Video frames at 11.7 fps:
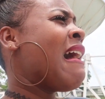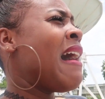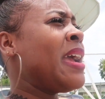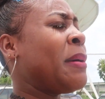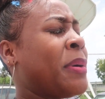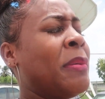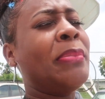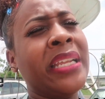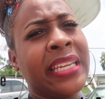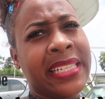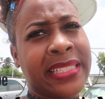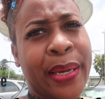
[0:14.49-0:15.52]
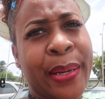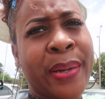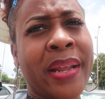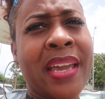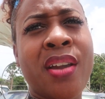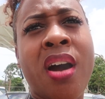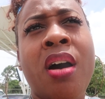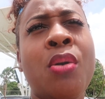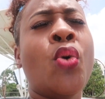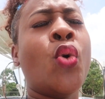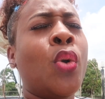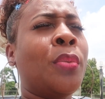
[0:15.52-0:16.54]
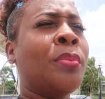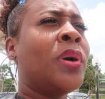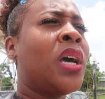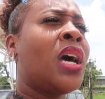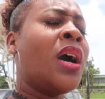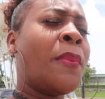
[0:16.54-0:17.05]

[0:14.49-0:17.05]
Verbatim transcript: I am completely tired. I got home